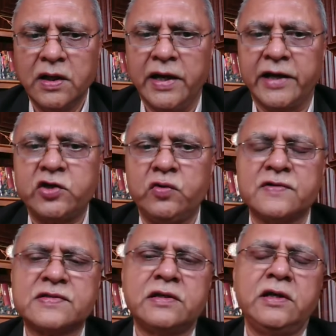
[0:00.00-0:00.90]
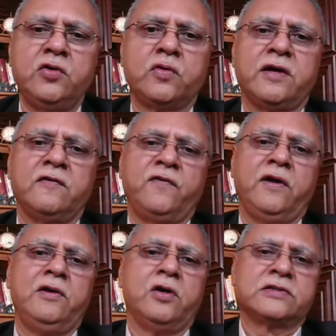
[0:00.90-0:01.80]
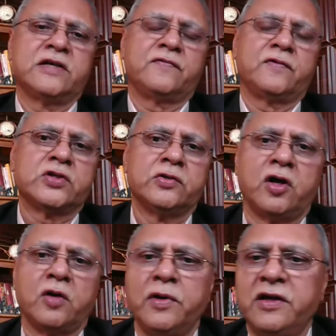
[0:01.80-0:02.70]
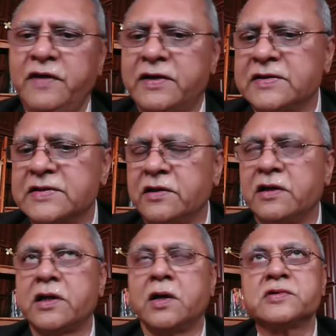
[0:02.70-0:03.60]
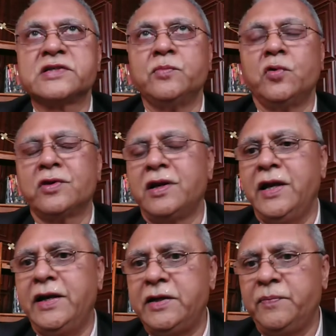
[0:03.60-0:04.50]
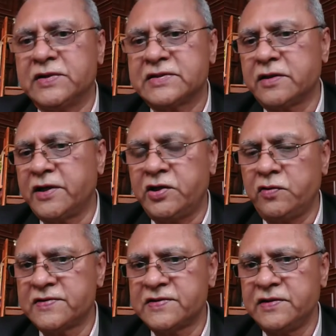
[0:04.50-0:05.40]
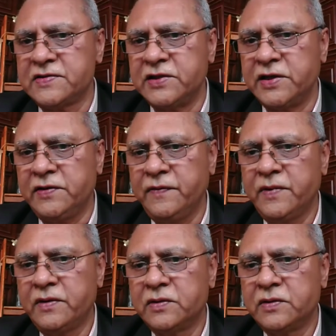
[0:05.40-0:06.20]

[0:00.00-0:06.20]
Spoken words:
Accuracy, you can feel yourself also. Normally, we consider around say more than 80% accuracy is there.